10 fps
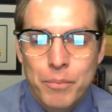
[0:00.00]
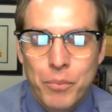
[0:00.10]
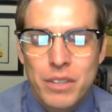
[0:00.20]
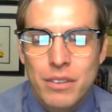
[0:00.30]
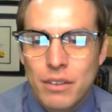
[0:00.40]

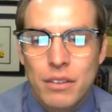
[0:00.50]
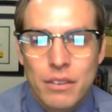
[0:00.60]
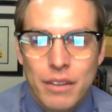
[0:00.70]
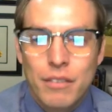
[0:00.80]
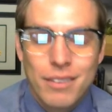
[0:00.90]
This
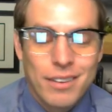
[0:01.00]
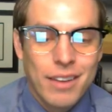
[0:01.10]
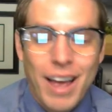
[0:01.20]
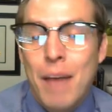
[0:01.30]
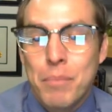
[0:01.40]

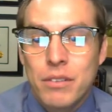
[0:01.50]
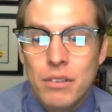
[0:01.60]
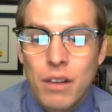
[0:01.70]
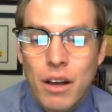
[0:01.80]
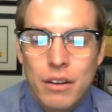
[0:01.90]
happens a
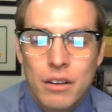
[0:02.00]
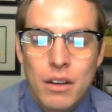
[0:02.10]
lot.